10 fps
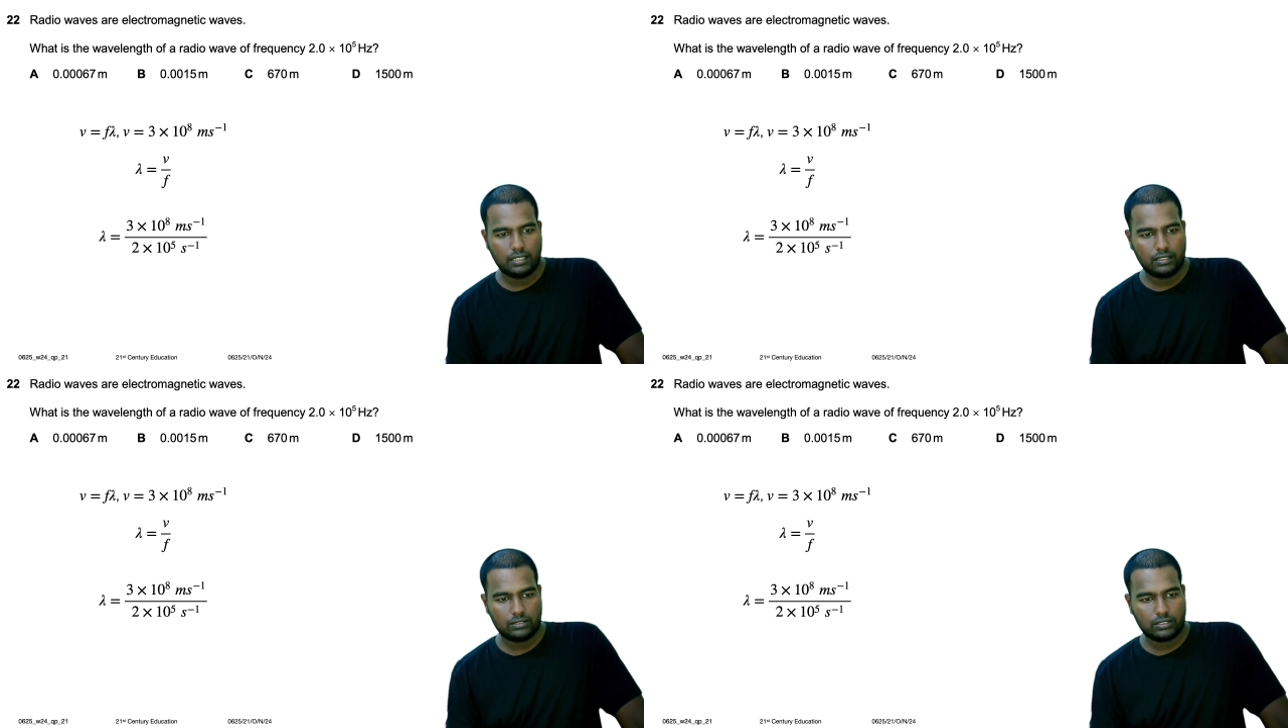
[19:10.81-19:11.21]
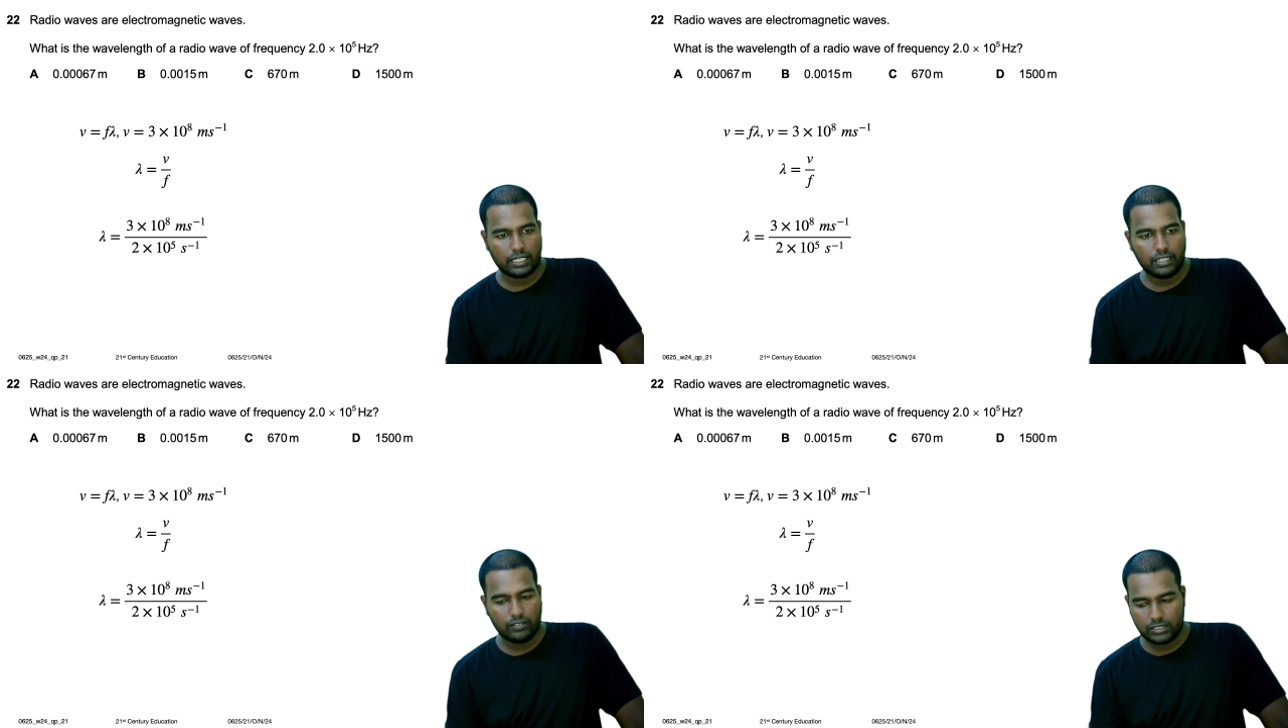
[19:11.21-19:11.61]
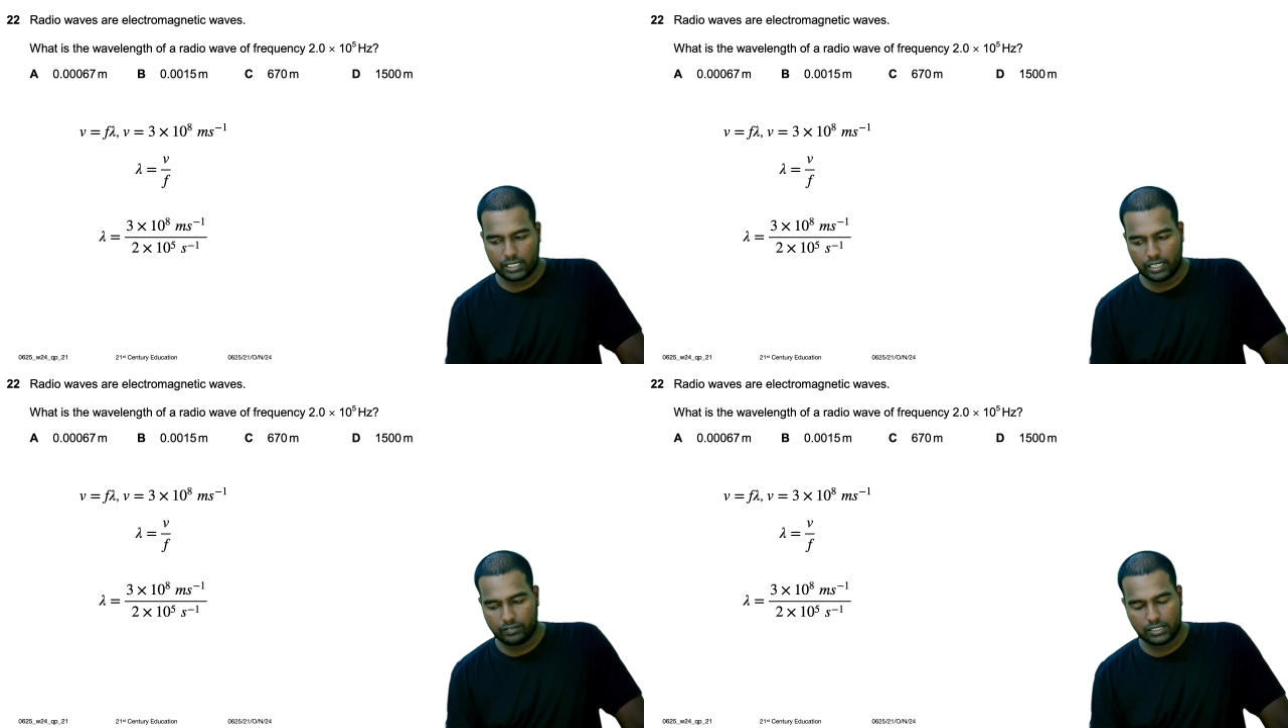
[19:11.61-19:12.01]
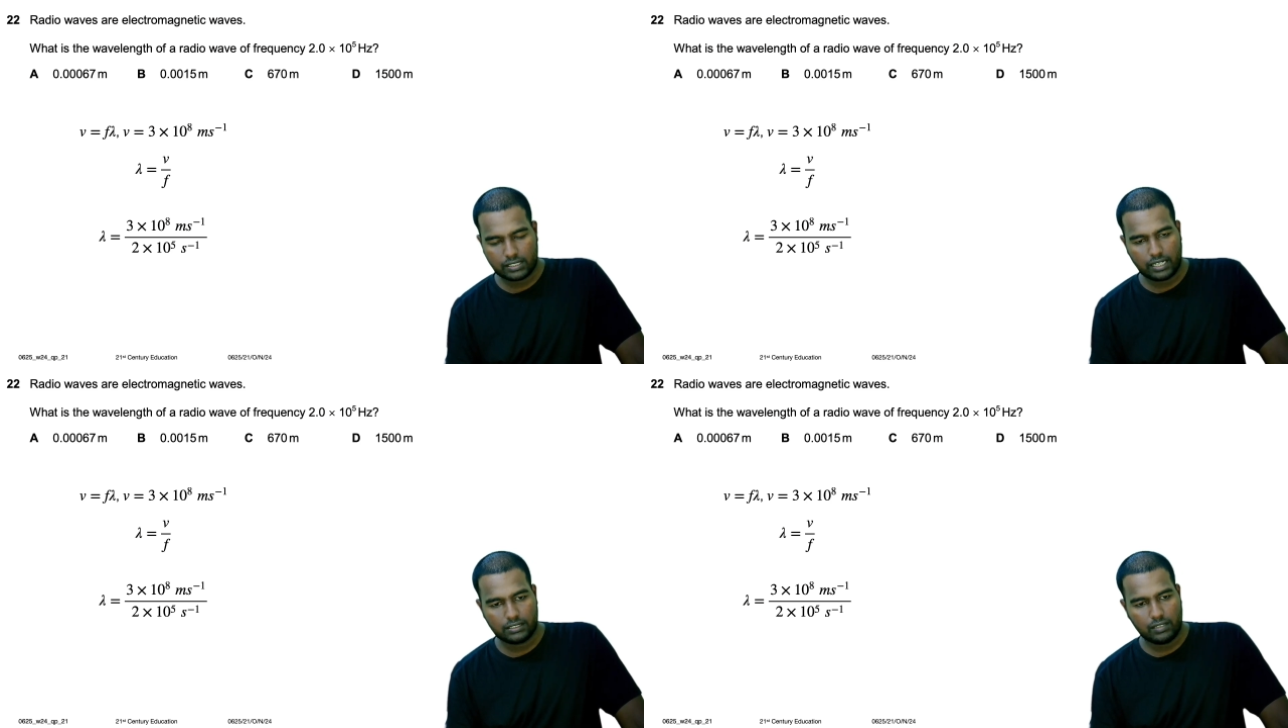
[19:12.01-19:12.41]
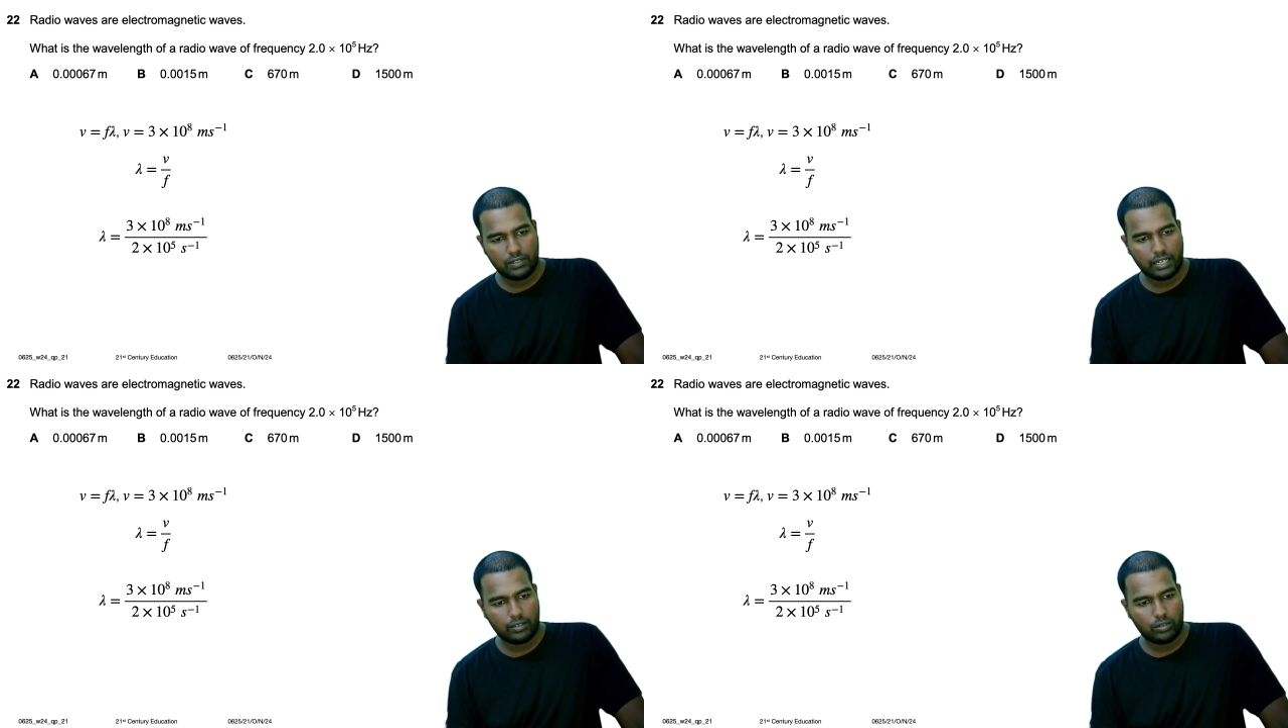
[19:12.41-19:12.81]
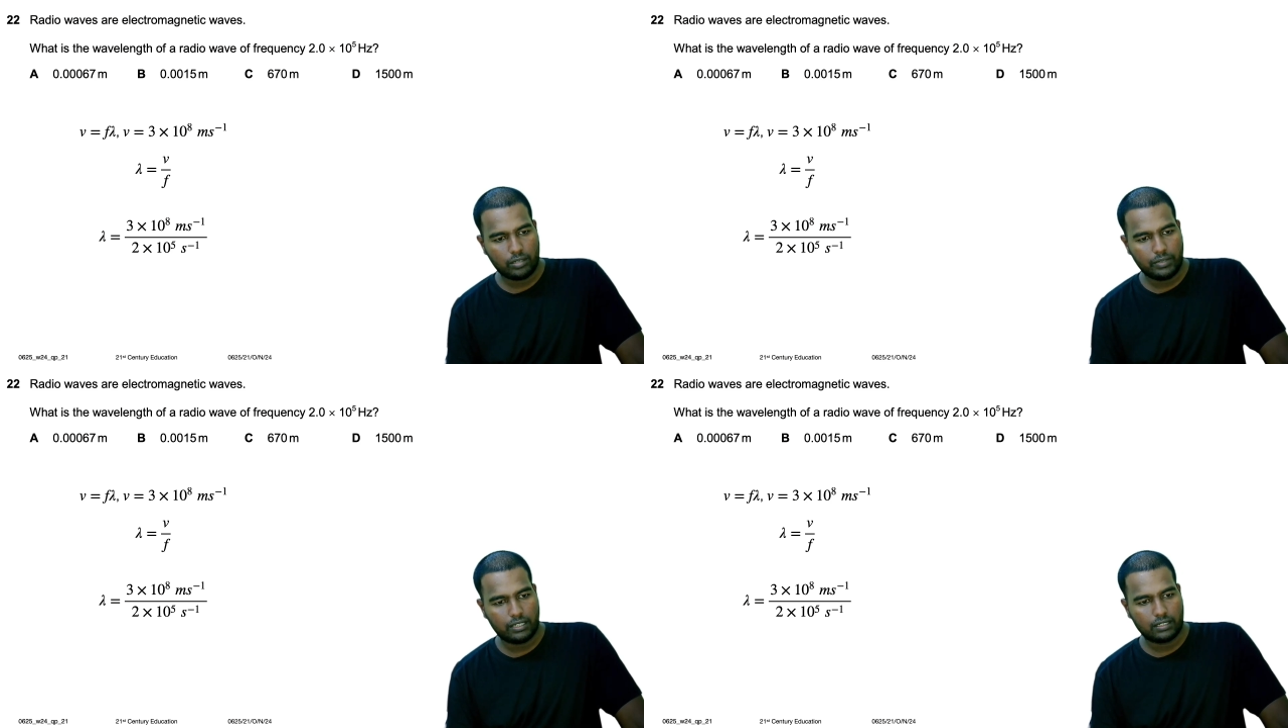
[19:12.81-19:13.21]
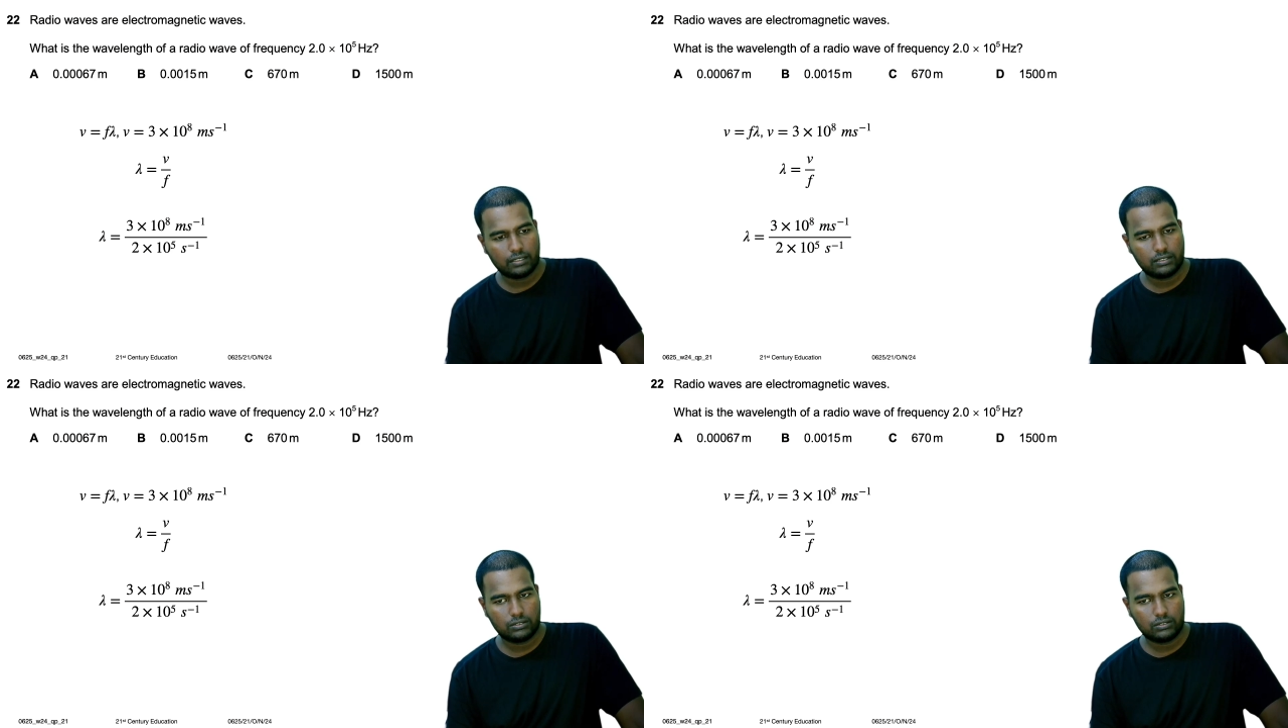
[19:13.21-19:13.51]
So second inverse cancel, we'll get 1 meter.